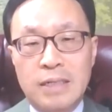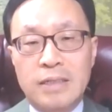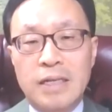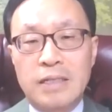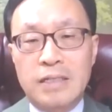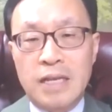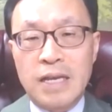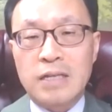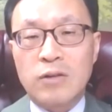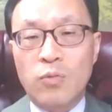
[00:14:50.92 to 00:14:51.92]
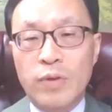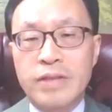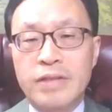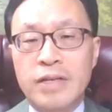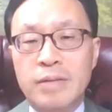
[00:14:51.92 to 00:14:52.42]
they take
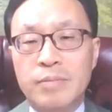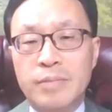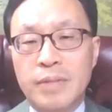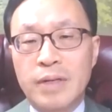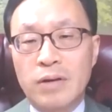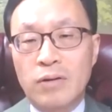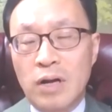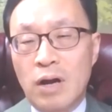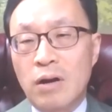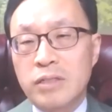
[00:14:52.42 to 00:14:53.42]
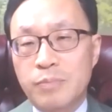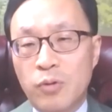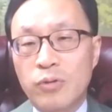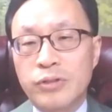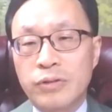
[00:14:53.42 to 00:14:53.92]
with them a large
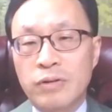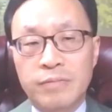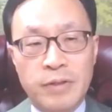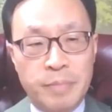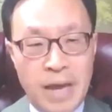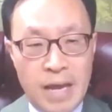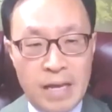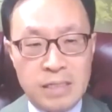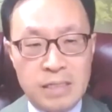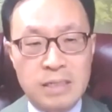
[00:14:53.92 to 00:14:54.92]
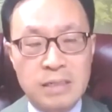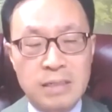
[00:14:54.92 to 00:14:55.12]
portion of the past.